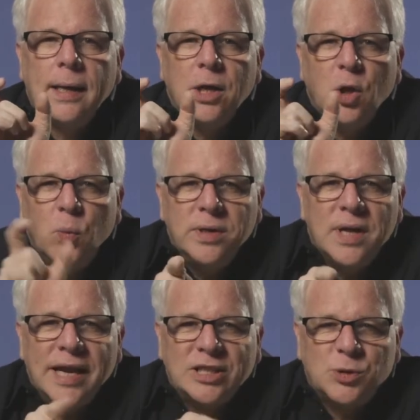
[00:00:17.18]
You would
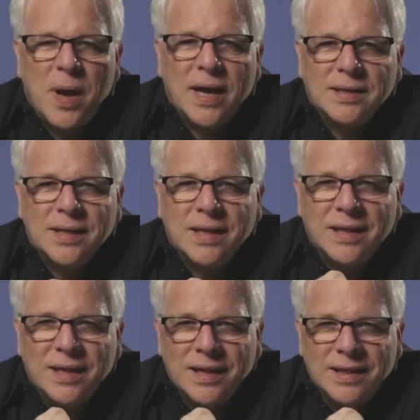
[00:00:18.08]
not expect
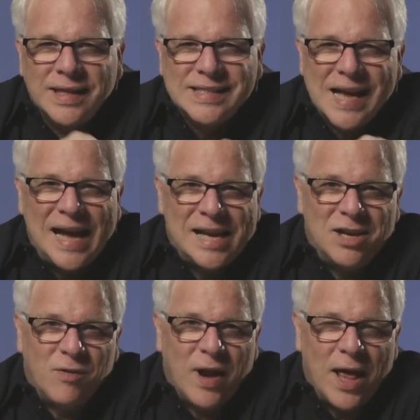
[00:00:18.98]
this kind
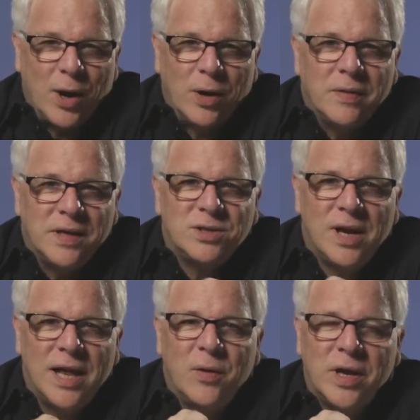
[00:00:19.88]
of letter. This
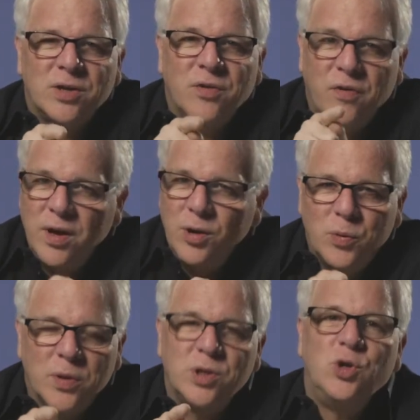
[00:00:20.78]
letter is
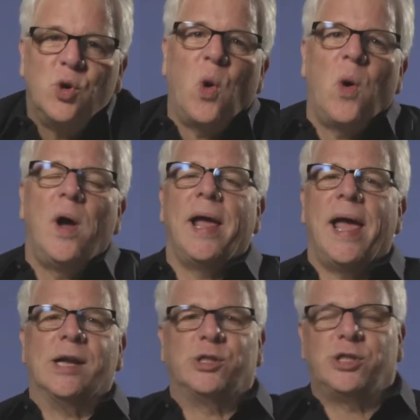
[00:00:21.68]
filled with joy
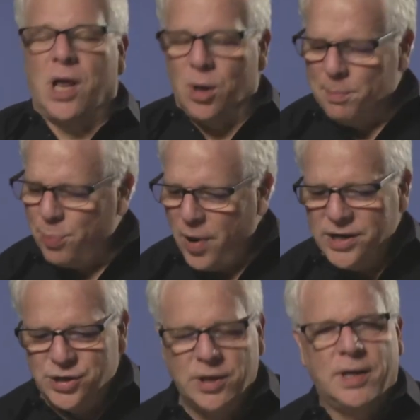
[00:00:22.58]
and
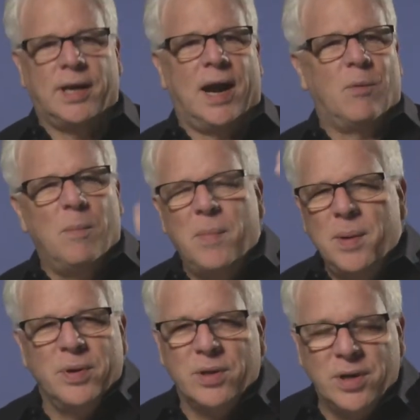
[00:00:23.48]
celebration, and I
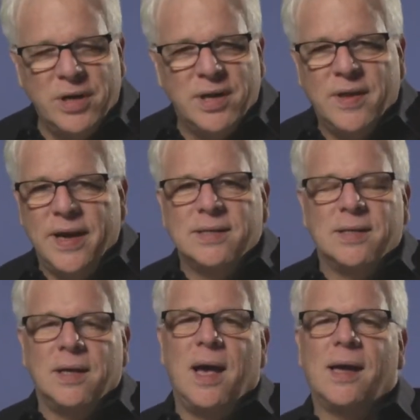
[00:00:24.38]
remember the good things
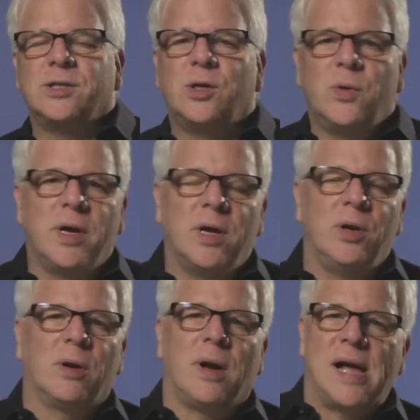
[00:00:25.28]
that God is doing in
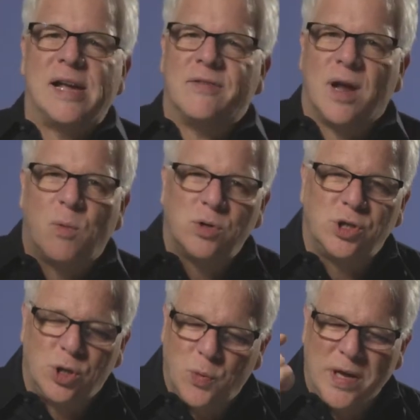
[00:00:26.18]
your life, and I want
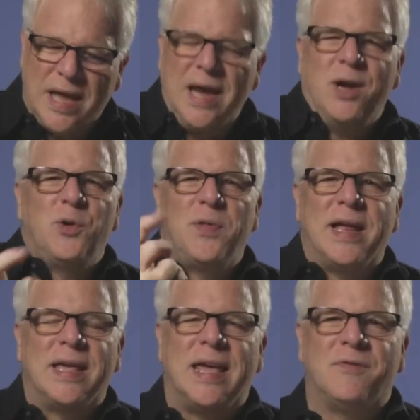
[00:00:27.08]
you to rekindle
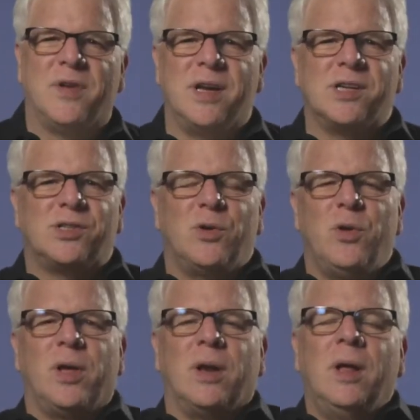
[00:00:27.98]
that giftedness so
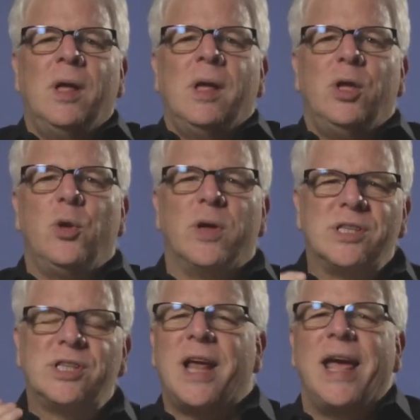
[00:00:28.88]
you can
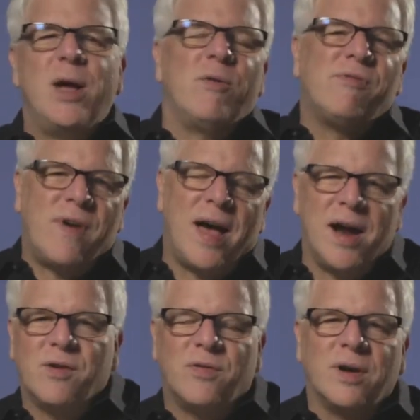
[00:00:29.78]
stay on
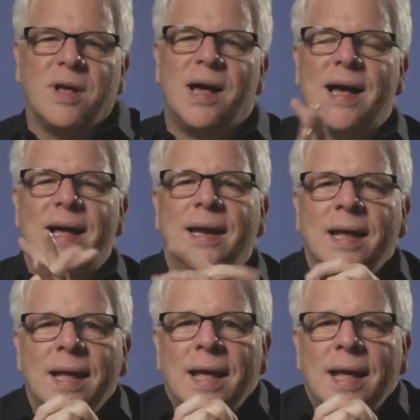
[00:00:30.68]
fire for God.